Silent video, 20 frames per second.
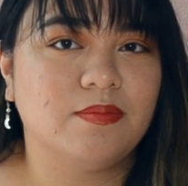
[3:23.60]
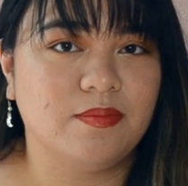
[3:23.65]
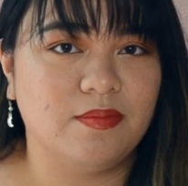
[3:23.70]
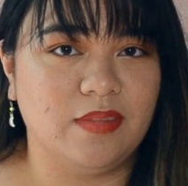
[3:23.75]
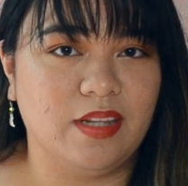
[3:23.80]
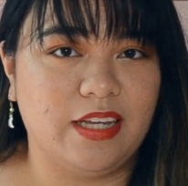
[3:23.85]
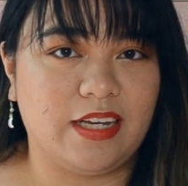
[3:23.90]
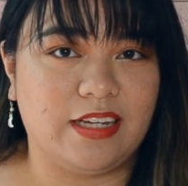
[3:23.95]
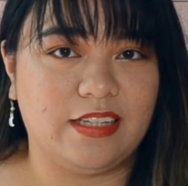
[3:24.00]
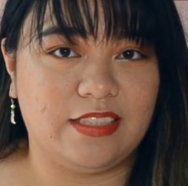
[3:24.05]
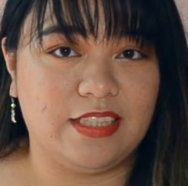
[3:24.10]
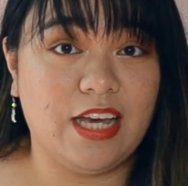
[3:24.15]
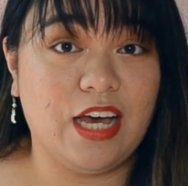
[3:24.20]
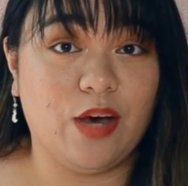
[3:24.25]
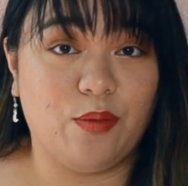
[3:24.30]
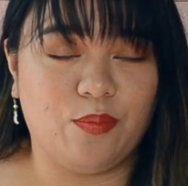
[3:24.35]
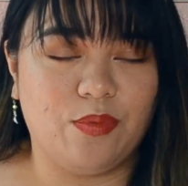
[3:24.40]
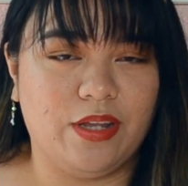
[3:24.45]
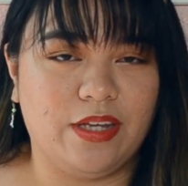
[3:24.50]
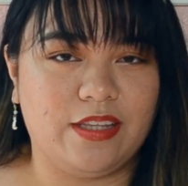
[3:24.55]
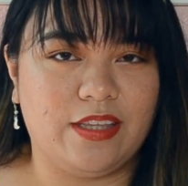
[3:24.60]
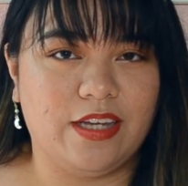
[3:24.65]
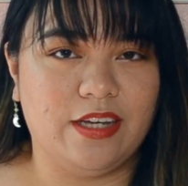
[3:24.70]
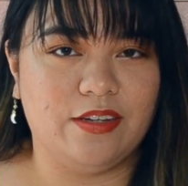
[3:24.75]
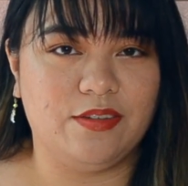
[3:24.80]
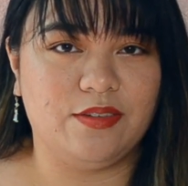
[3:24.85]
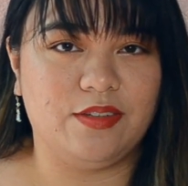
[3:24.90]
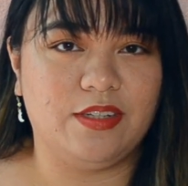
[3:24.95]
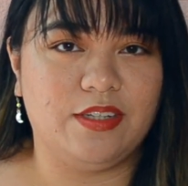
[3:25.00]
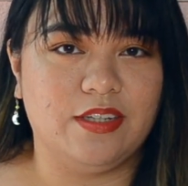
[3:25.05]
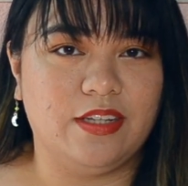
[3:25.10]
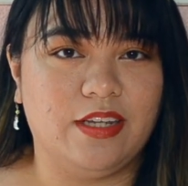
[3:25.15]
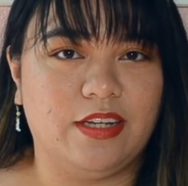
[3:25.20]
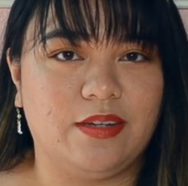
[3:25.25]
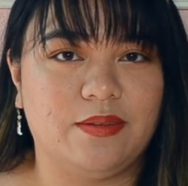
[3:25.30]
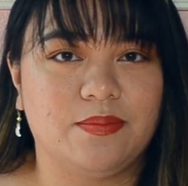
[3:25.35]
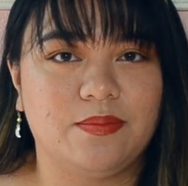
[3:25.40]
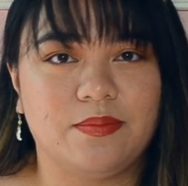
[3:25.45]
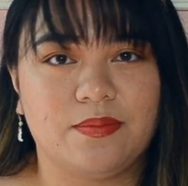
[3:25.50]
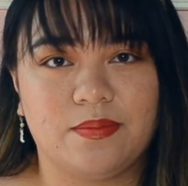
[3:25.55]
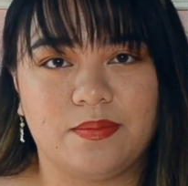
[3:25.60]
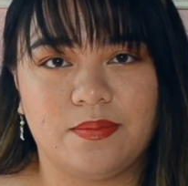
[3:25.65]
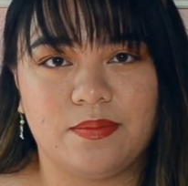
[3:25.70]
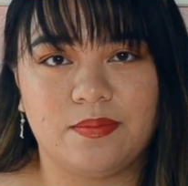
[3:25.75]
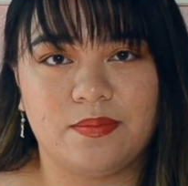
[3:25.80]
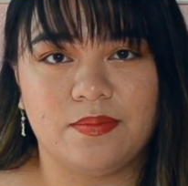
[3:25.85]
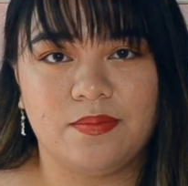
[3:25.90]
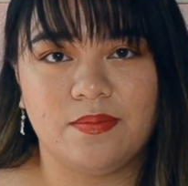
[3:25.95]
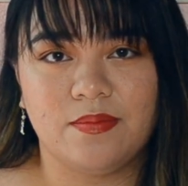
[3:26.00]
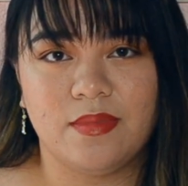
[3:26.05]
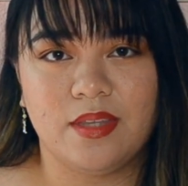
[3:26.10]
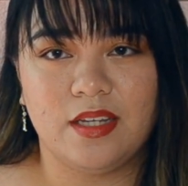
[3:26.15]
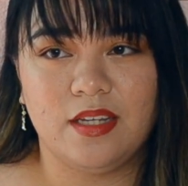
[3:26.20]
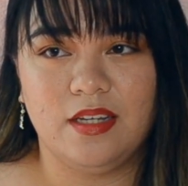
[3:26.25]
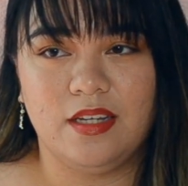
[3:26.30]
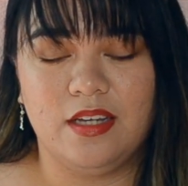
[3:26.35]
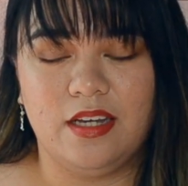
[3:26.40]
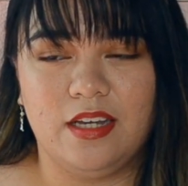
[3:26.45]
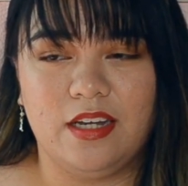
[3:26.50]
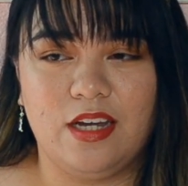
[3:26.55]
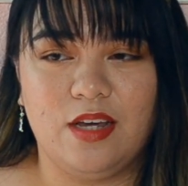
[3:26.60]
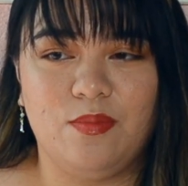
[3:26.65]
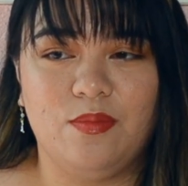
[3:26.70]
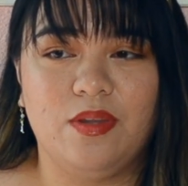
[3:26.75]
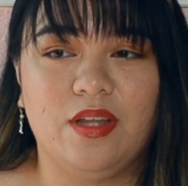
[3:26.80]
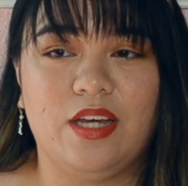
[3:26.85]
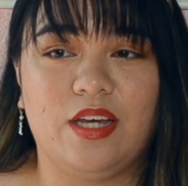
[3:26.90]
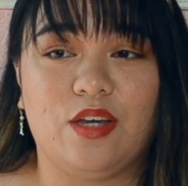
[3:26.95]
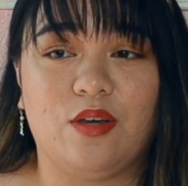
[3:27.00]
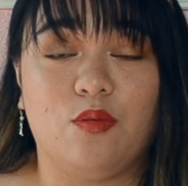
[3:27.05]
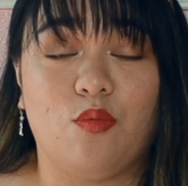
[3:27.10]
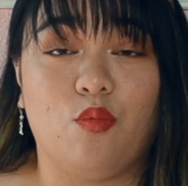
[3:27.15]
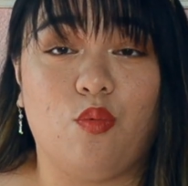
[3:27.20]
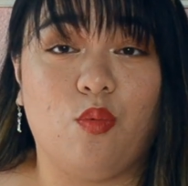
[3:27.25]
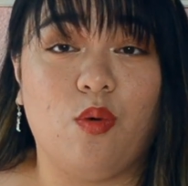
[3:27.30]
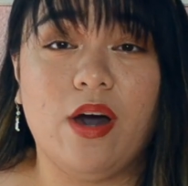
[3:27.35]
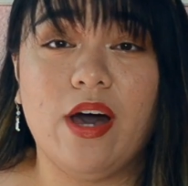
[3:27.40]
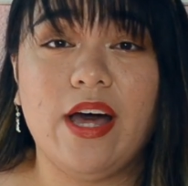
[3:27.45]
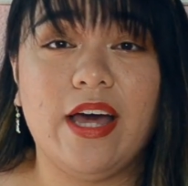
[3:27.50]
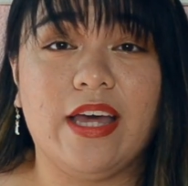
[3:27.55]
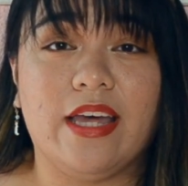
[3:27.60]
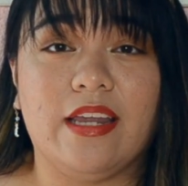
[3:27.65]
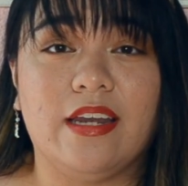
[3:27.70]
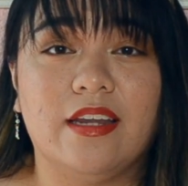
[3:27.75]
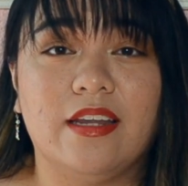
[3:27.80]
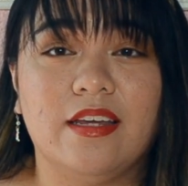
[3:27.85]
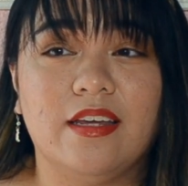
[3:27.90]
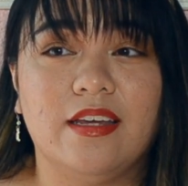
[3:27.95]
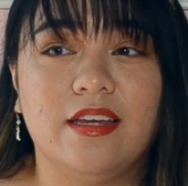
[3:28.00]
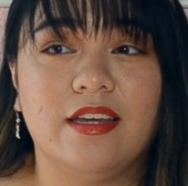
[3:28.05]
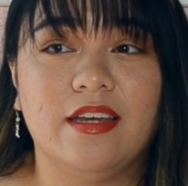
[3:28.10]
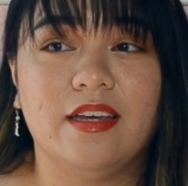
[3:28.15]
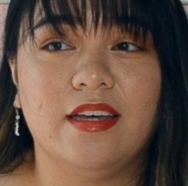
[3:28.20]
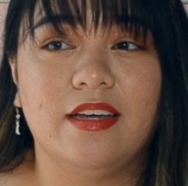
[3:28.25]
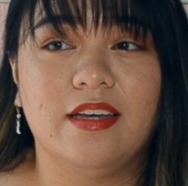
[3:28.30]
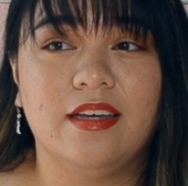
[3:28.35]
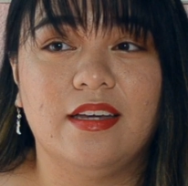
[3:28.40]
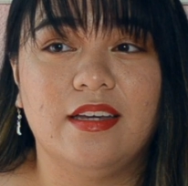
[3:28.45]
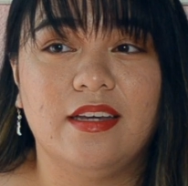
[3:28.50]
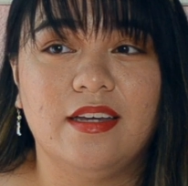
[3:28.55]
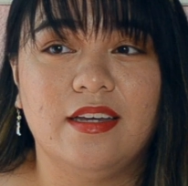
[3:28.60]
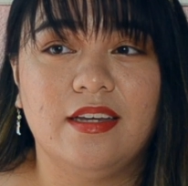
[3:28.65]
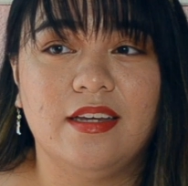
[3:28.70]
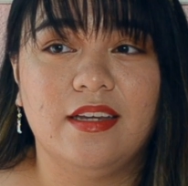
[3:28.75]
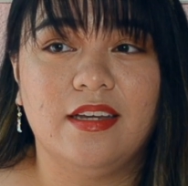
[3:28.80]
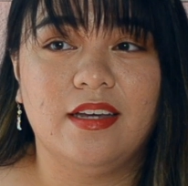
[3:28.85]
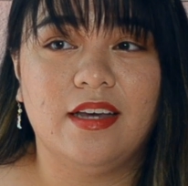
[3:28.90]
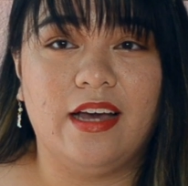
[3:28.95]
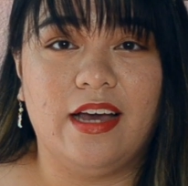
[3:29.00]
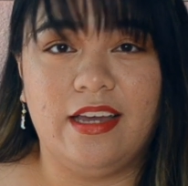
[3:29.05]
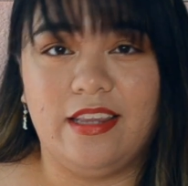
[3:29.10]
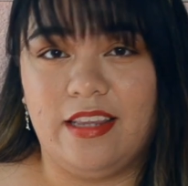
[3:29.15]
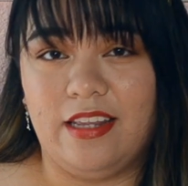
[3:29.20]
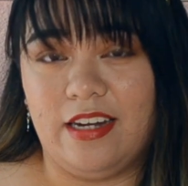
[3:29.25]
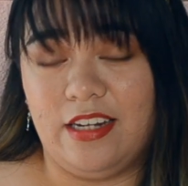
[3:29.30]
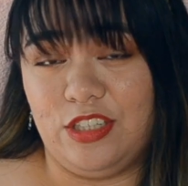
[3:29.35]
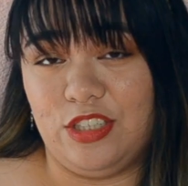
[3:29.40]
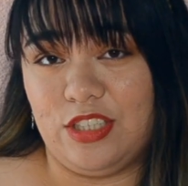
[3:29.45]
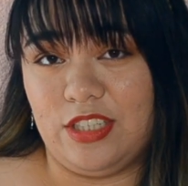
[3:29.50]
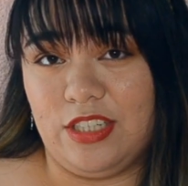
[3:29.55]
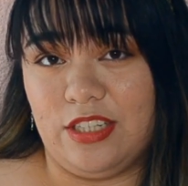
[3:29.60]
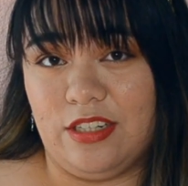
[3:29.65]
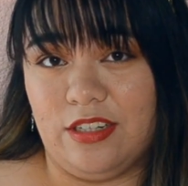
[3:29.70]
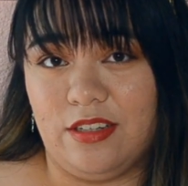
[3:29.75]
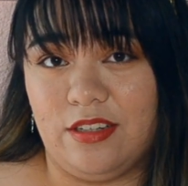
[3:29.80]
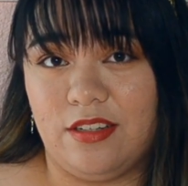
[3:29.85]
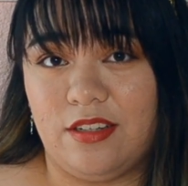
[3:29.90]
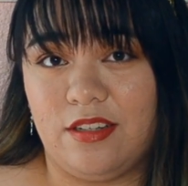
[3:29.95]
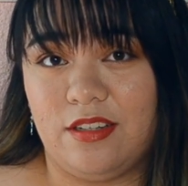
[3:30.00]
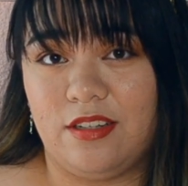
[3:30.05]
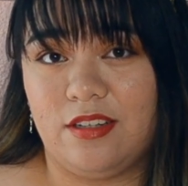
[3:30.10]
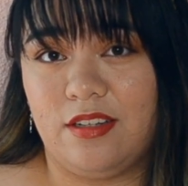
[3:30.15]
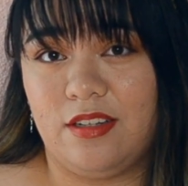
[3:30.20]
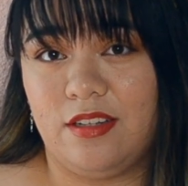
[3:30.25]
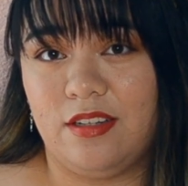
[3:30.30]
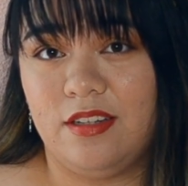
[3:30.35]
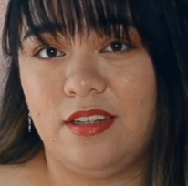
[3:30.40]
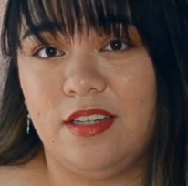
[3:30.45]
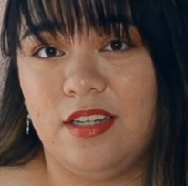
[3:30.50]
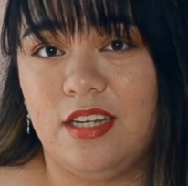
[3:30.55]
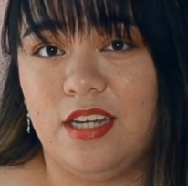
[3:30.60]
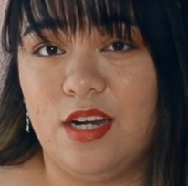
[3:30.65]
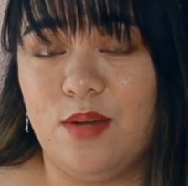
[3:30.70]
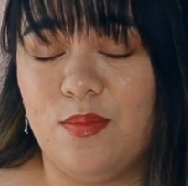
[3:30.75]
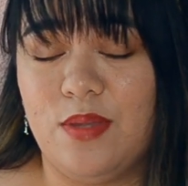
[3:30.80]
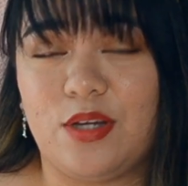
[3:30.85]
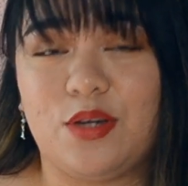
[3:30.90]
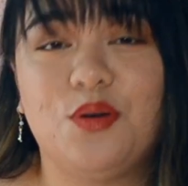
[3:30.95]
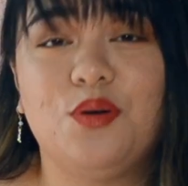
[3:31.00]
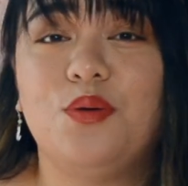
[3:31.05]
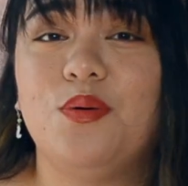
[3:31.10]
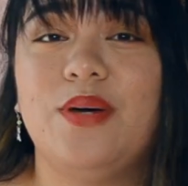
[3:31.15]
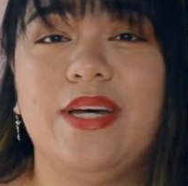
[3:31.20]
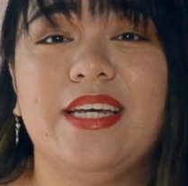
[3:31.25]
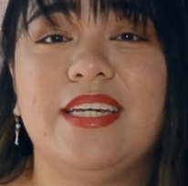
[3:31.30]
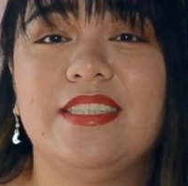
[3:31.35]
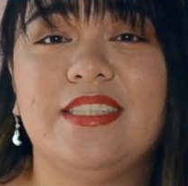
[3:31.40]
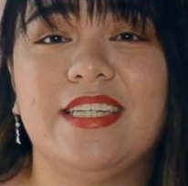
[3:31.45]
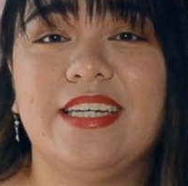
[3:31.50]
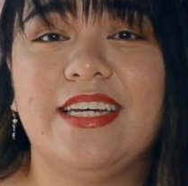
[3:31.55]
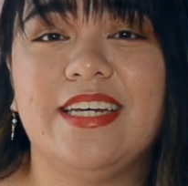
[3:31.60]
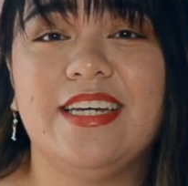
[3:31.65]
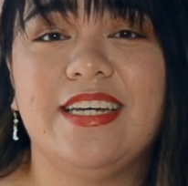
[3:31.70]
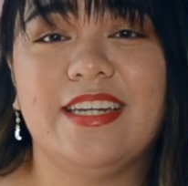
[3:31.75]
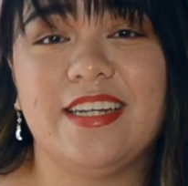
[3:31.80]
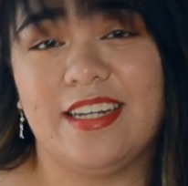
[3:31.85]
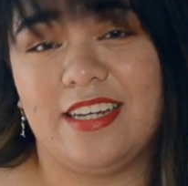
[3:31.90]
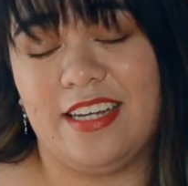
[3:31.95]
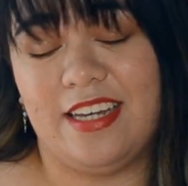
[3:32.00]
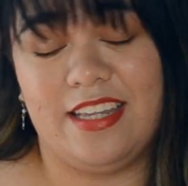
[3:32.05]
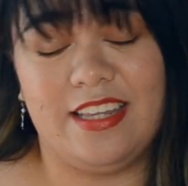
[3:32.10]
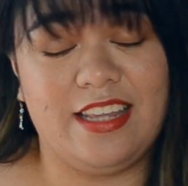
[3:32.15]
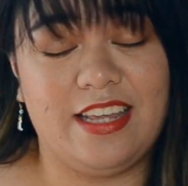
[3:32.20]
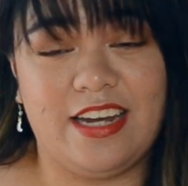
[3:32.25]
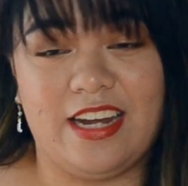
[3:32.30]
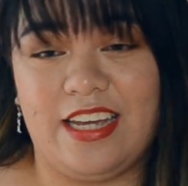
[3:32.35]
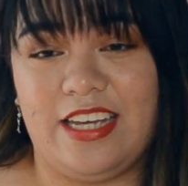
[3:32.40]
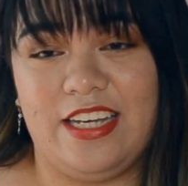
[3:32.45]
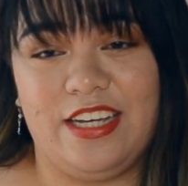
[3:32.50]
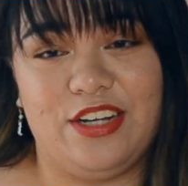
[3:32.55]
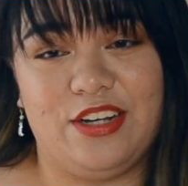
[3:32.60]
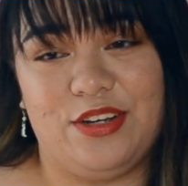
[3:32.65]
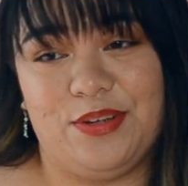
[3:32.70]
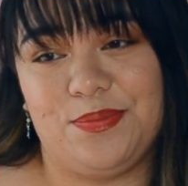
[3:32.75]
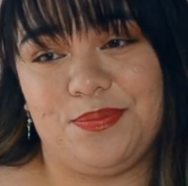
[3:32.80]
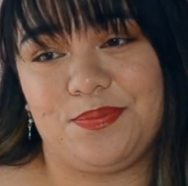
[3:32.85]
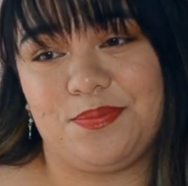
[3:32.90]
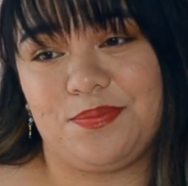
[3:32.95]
Like a tap, like that. Okay, like. And I'm like, what? And then I just hear, I'm like, who is it? And then I hear,